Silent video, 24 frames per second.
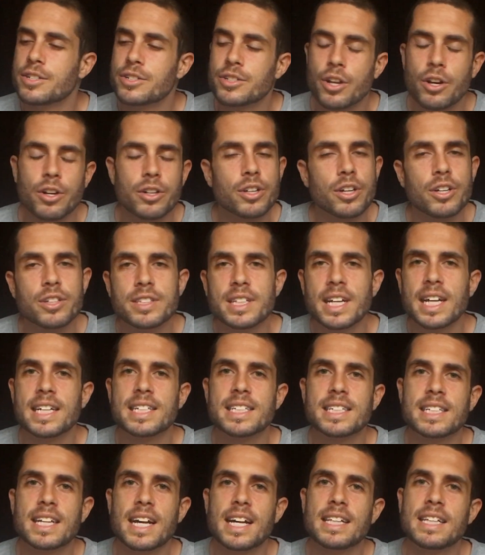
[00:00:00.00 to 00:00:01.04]
Don't go down
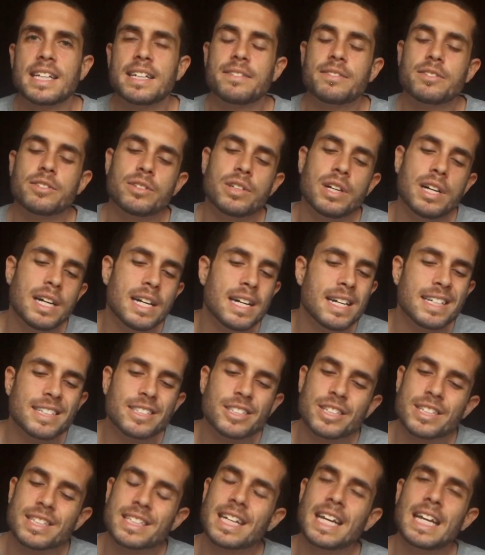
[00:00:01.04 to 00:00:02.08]
to that level.
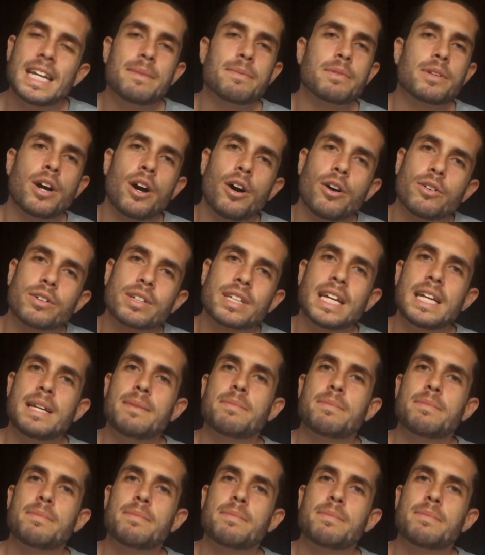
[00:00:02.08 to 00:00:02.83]
Just keep going.